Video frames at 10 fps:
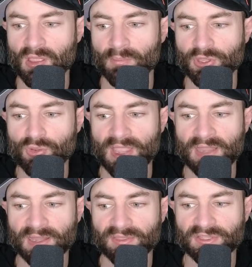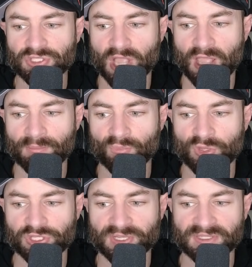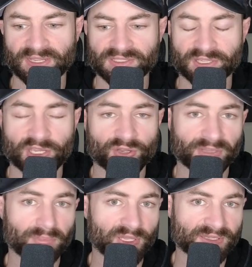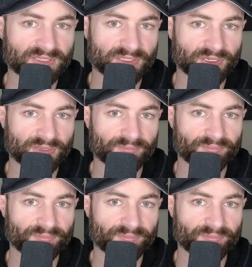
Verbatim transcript: but you can get this job with just a security plus cert